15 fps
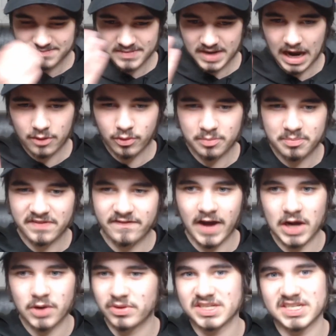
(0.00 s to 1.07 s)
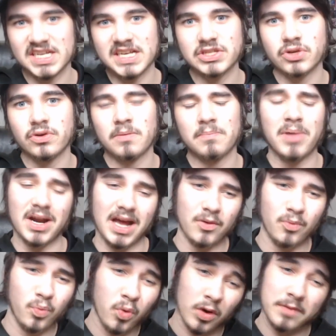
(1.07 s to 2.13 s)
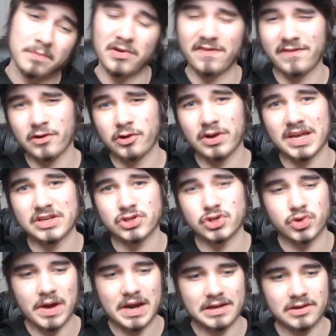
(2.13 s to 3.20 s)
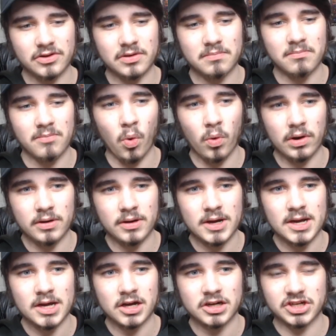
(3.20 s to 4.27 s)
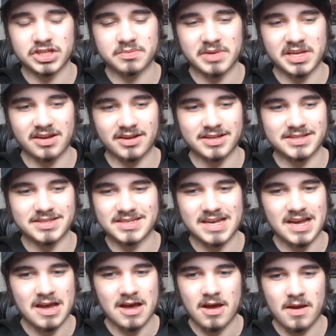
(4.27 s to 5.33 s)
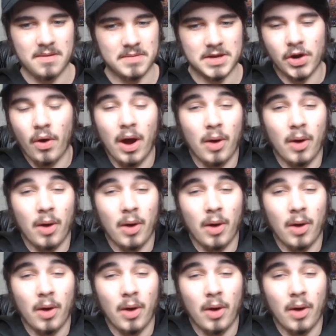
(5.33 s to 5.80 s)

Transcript: I would be fine with a teaser, but I would prefer a trailer more, just because... you know, I